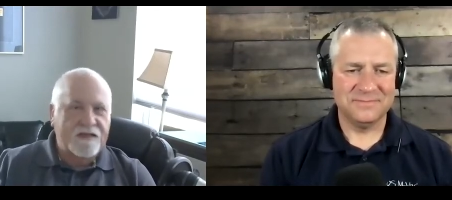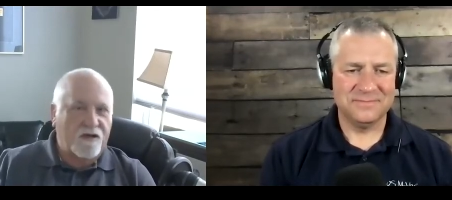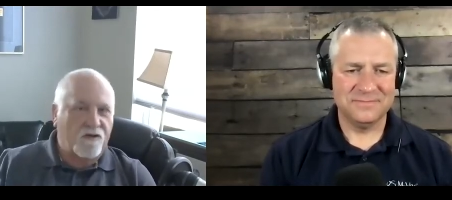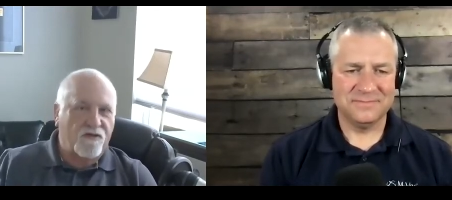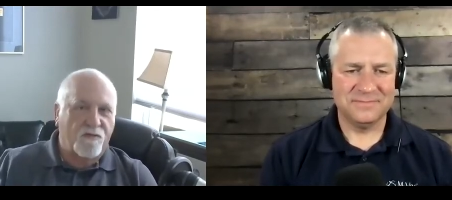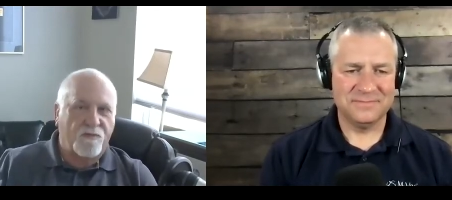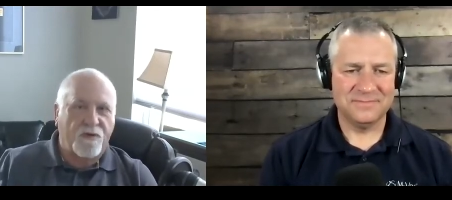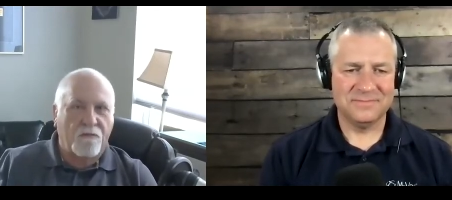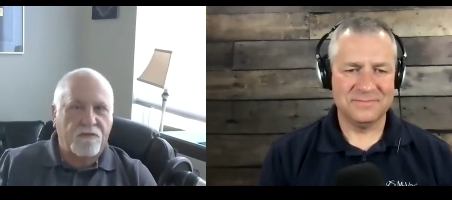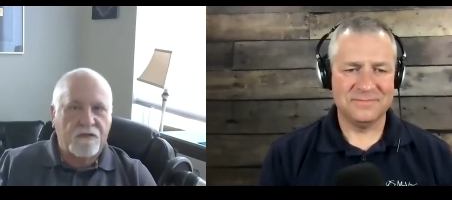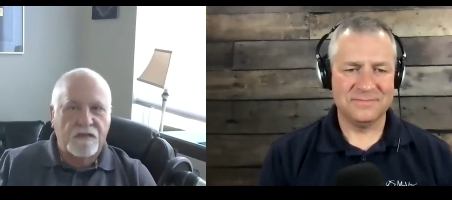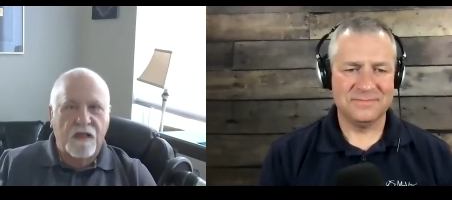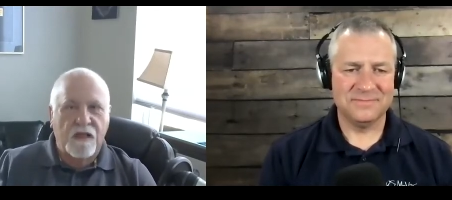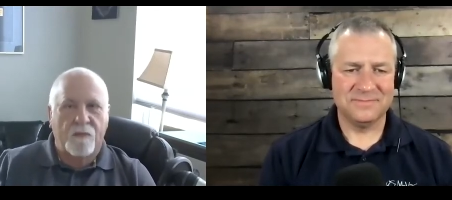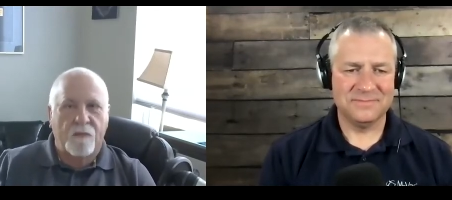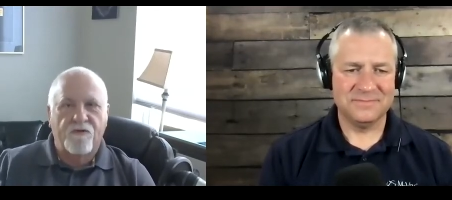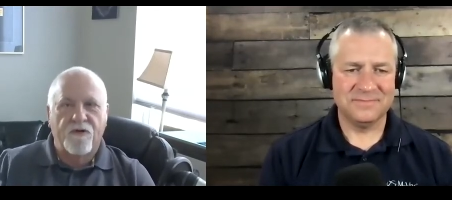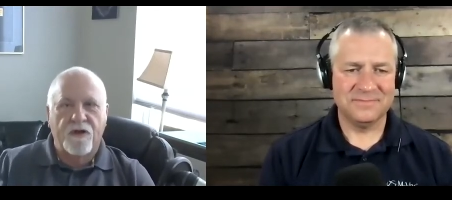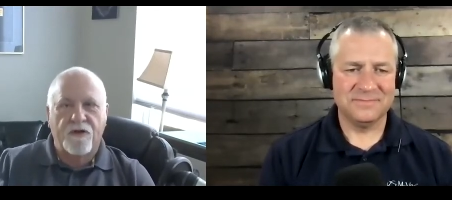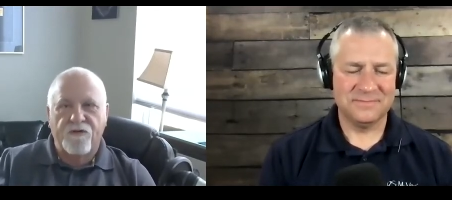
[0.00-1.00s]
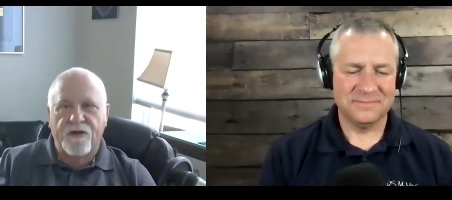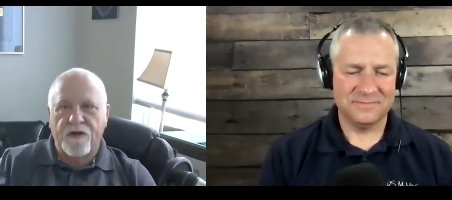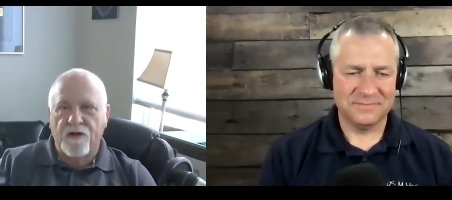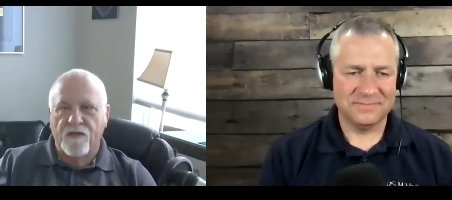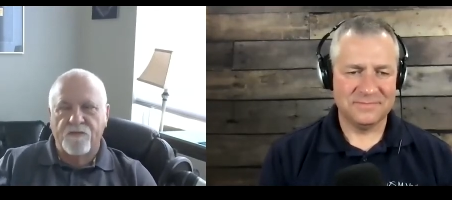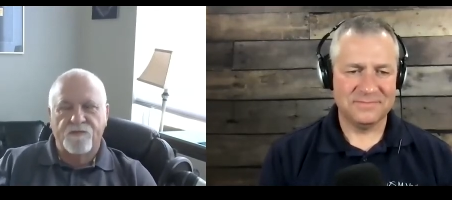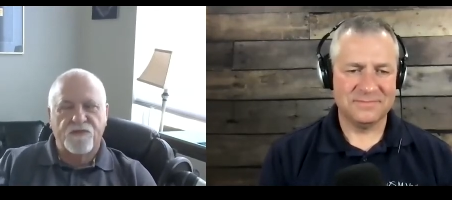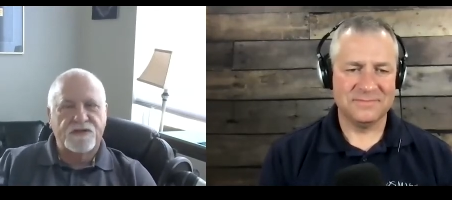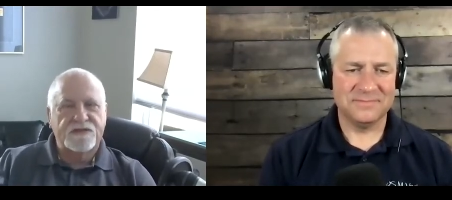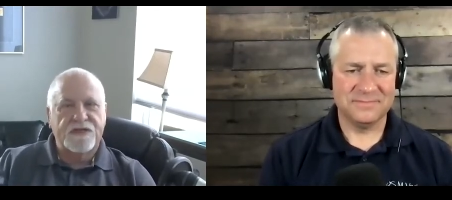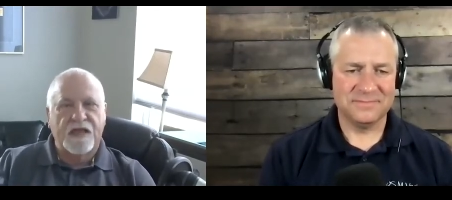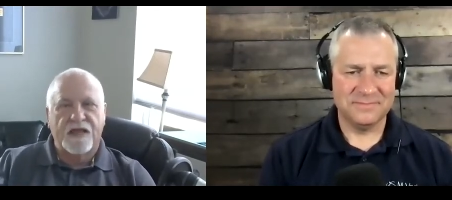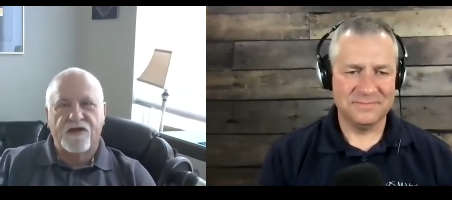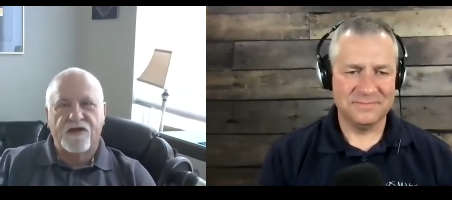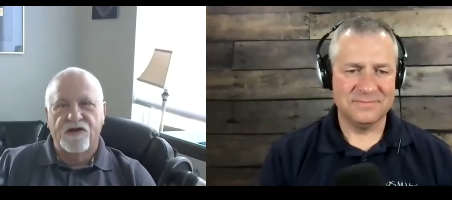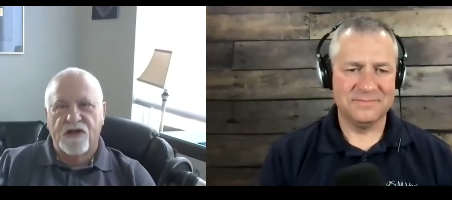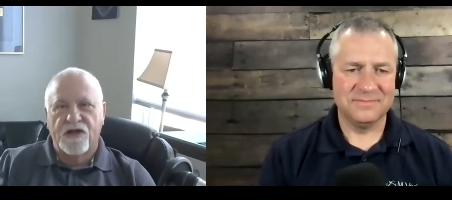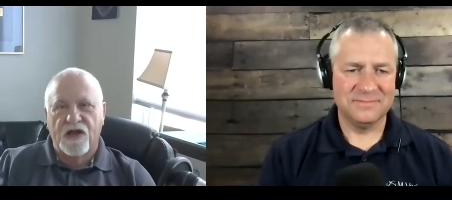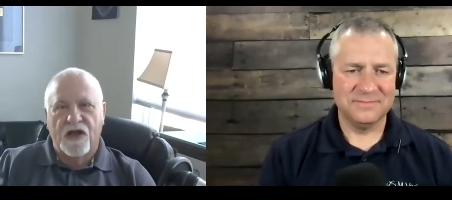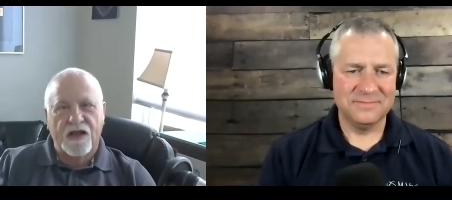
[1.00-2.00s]
Speaker 1: I go to the public library and read all the books I
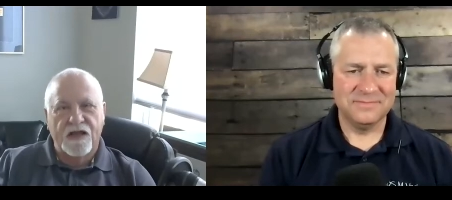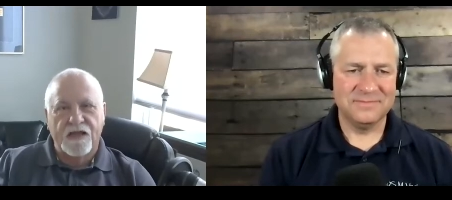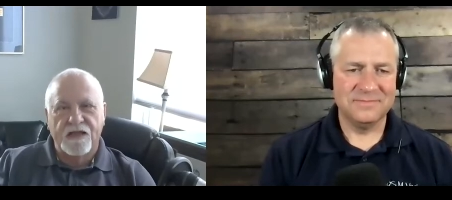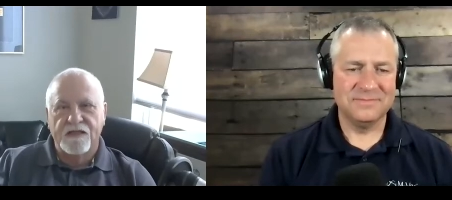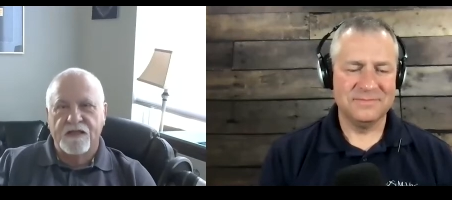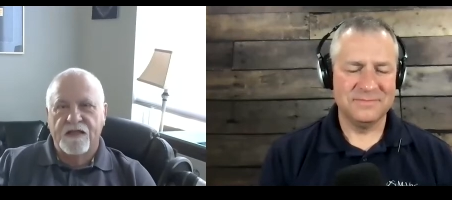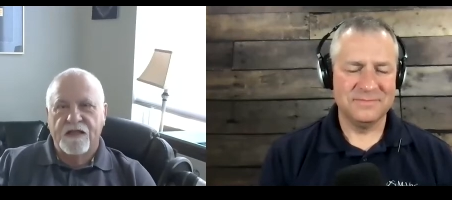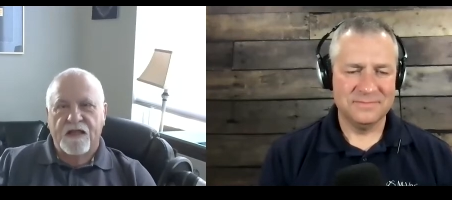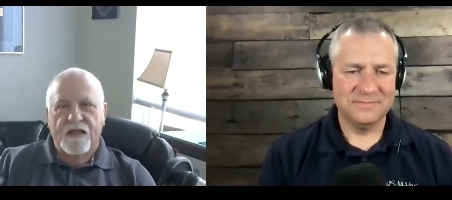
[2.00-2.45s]
could on it